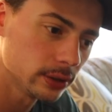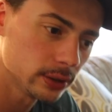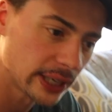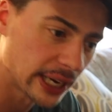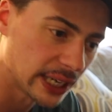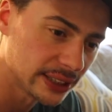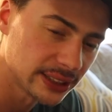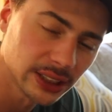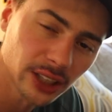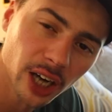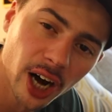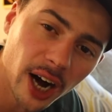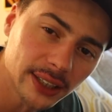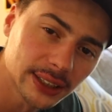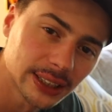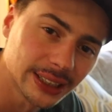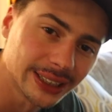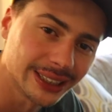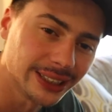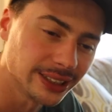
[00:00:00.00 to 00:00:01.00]

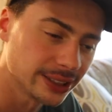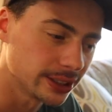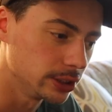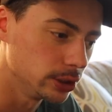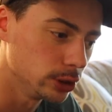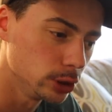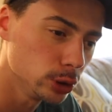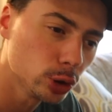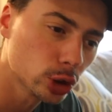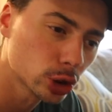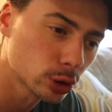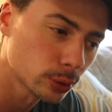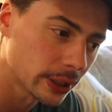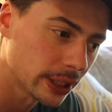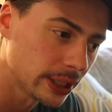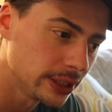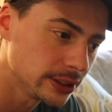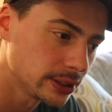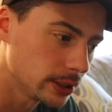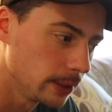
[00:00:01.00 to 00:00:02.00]
antioxidants and
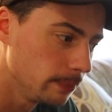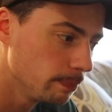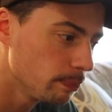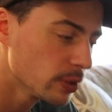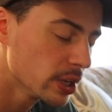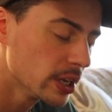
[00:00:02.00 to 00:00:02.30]
nutrients, and